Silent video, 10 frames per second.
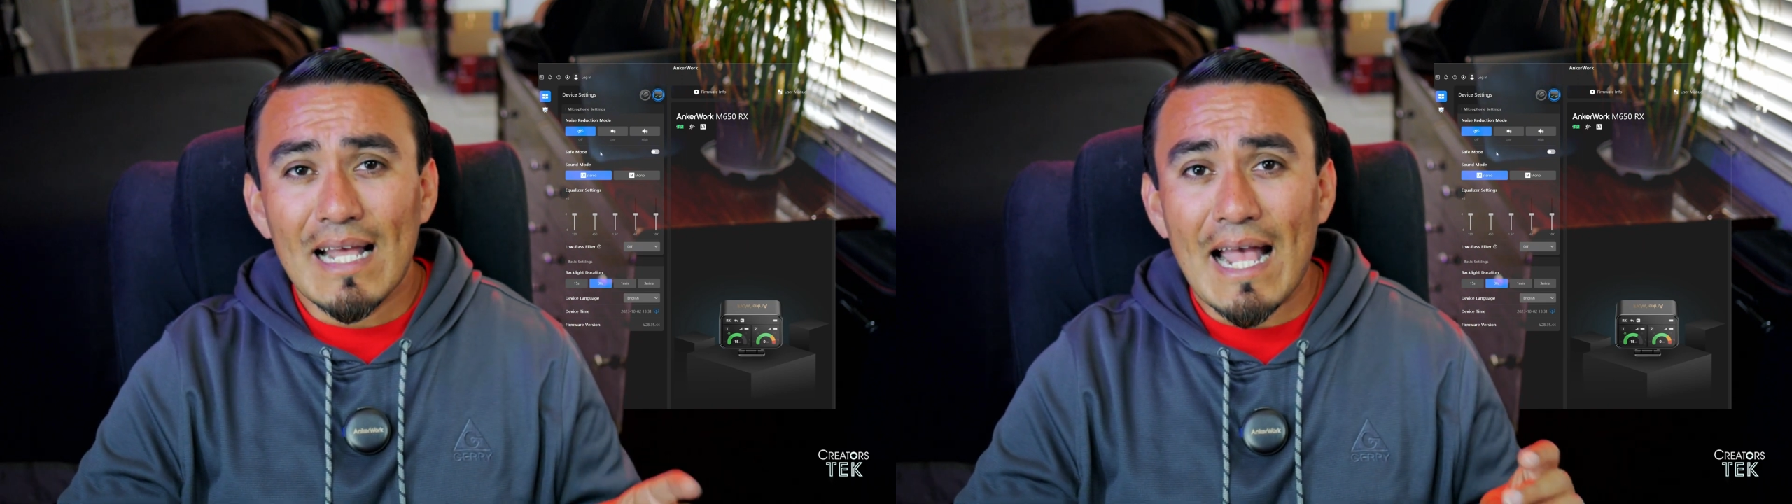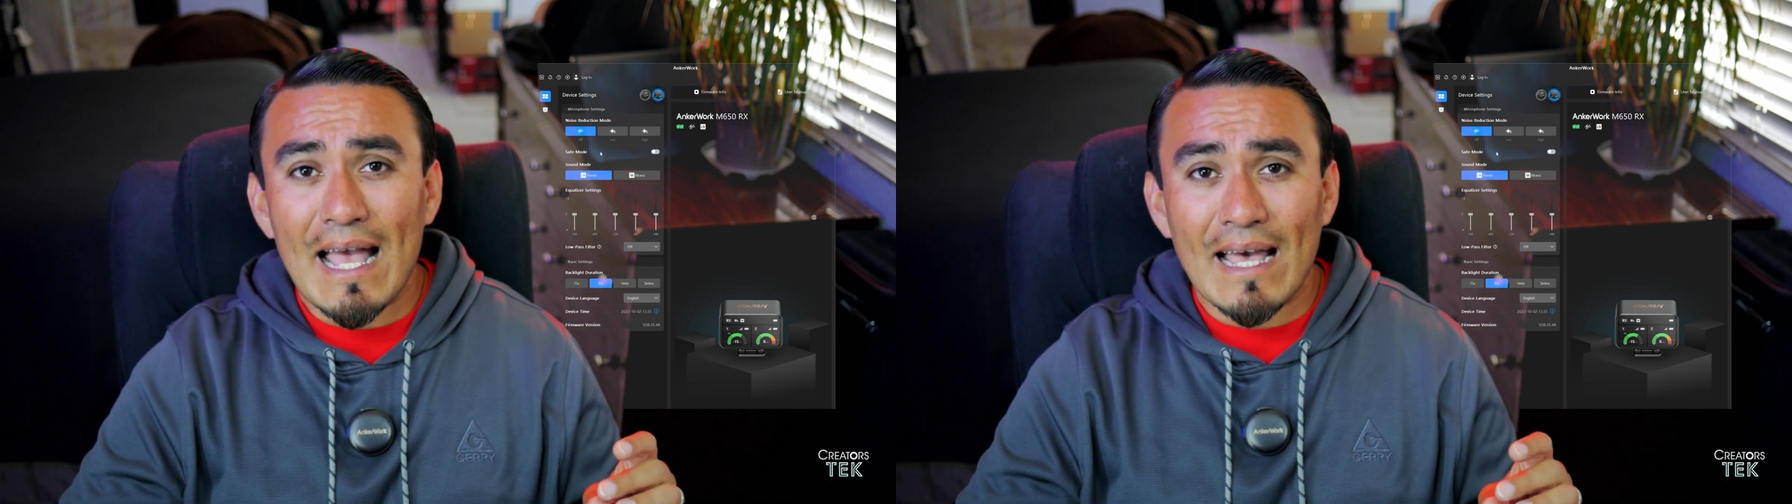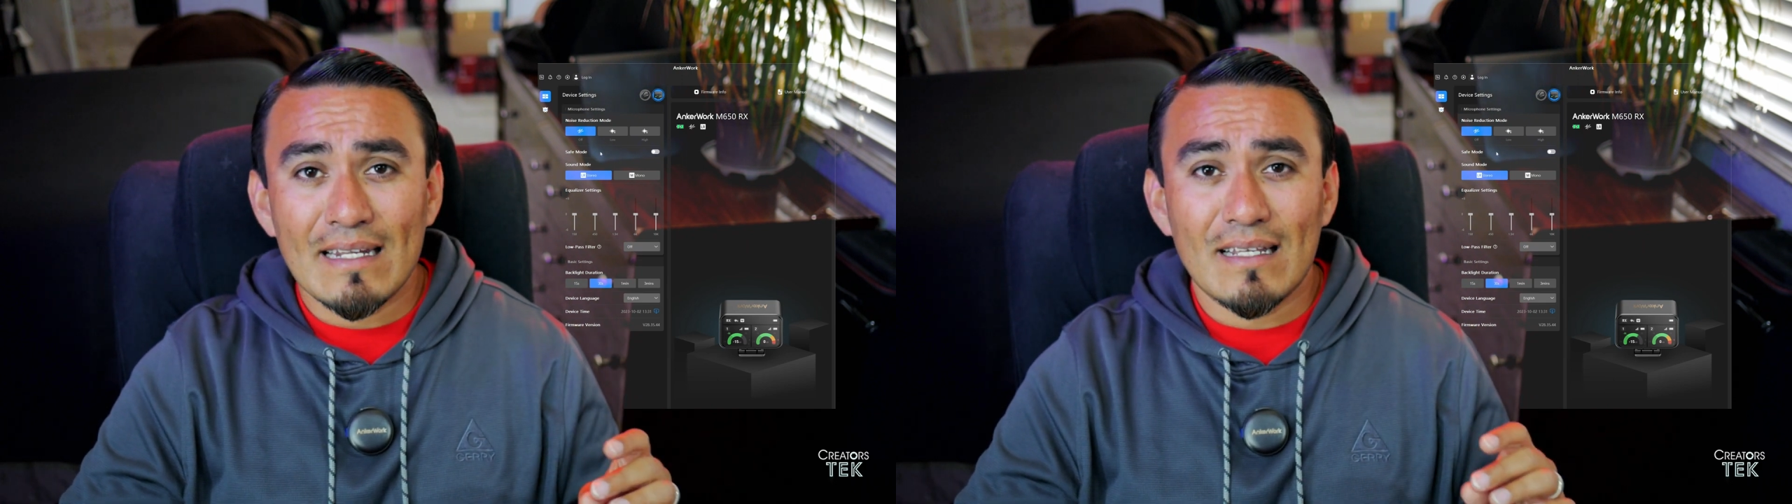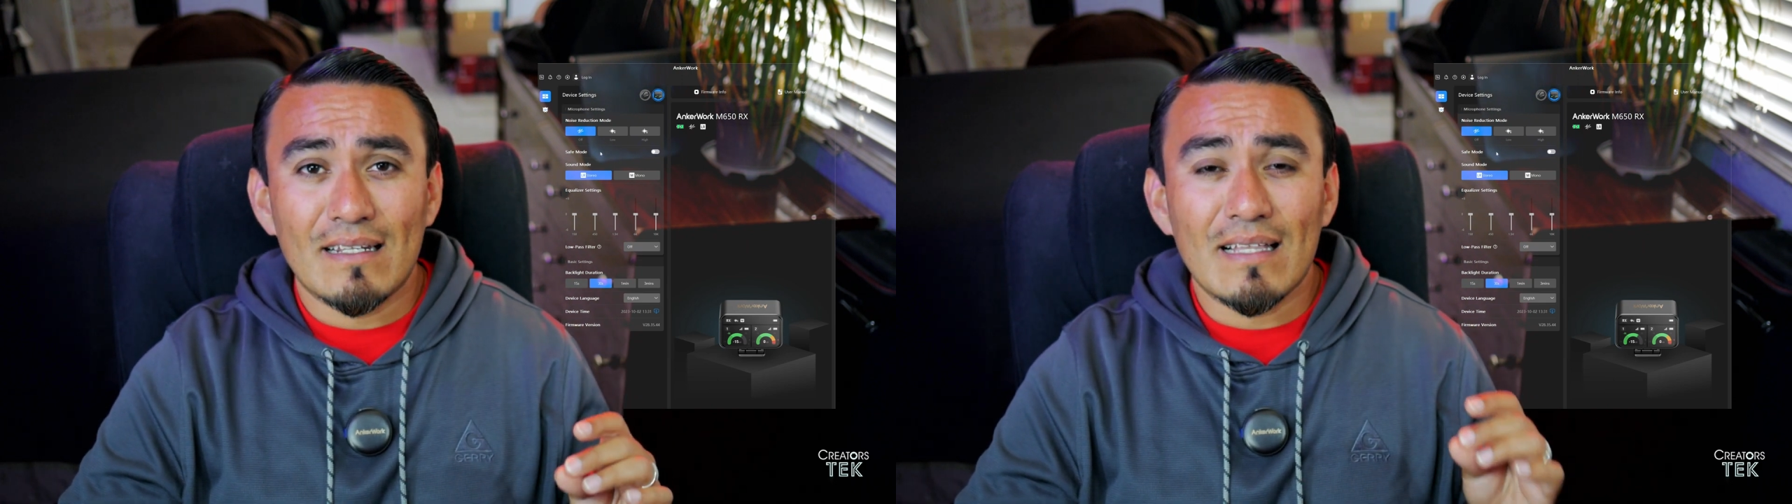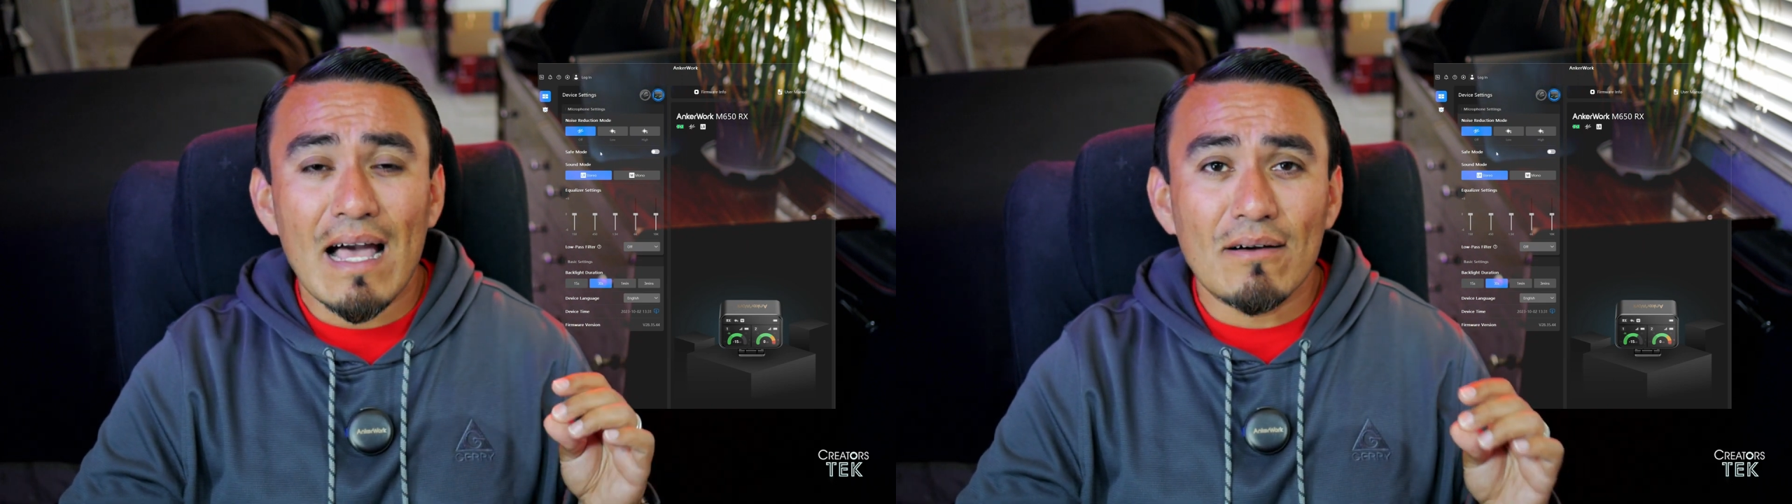and it
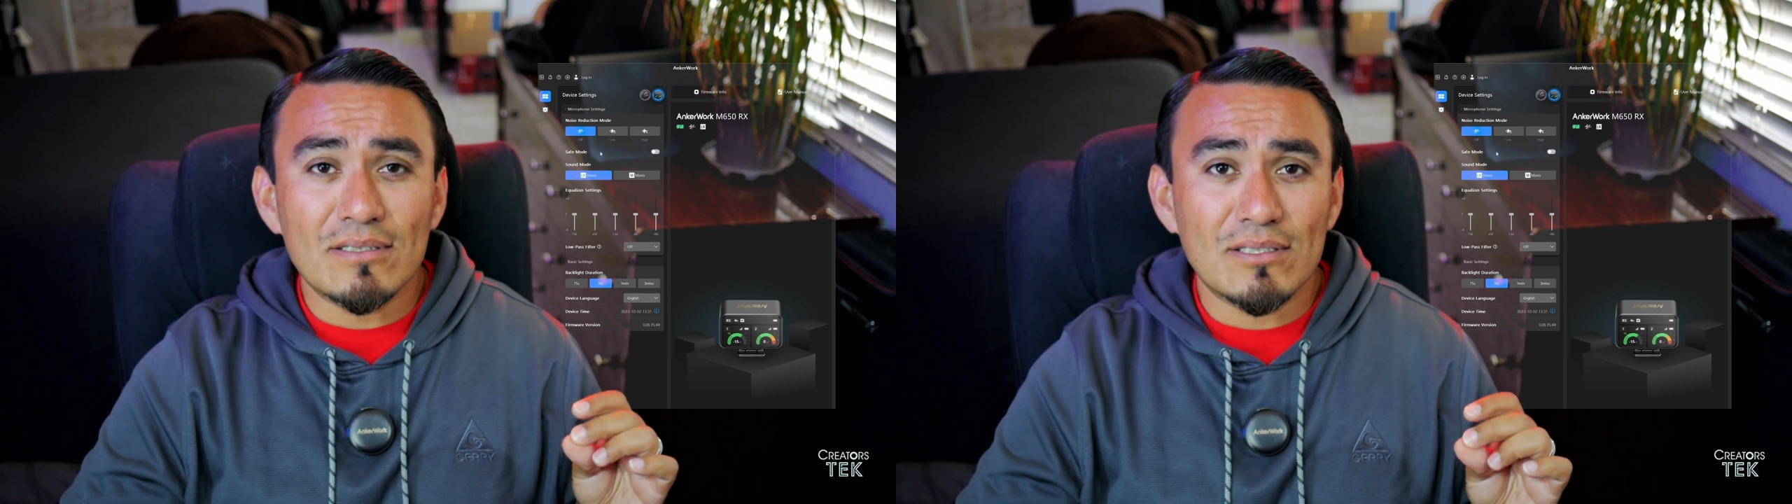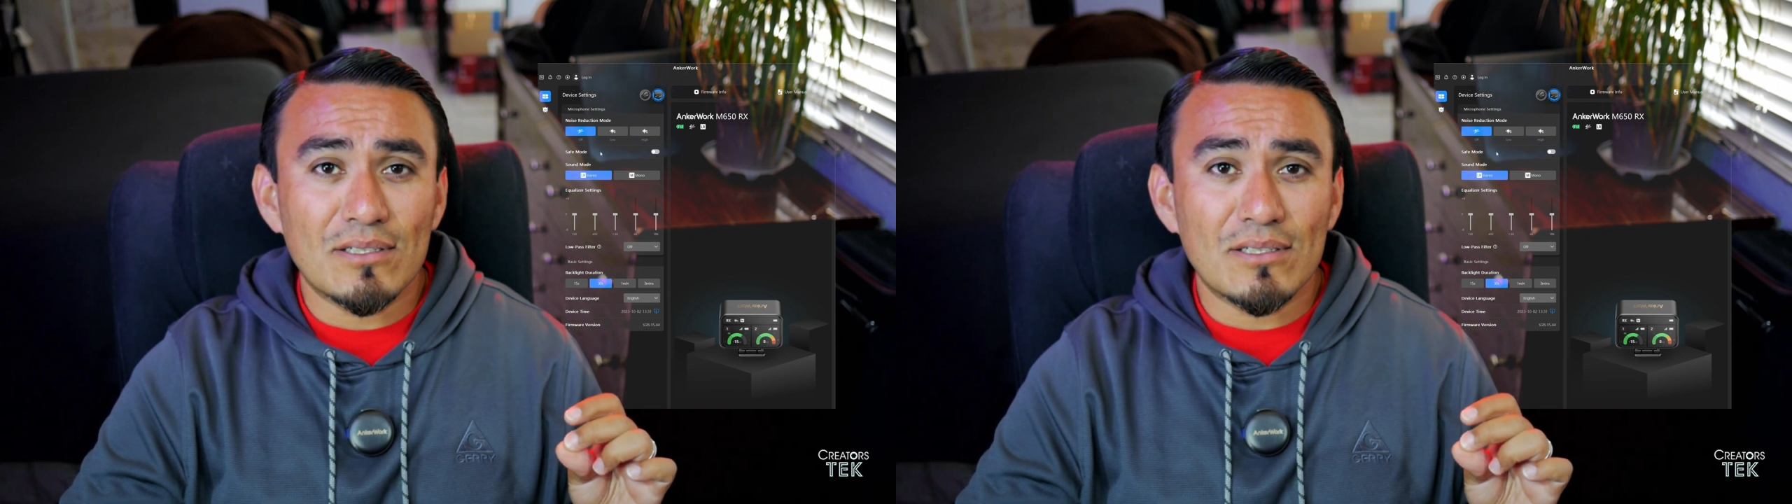allows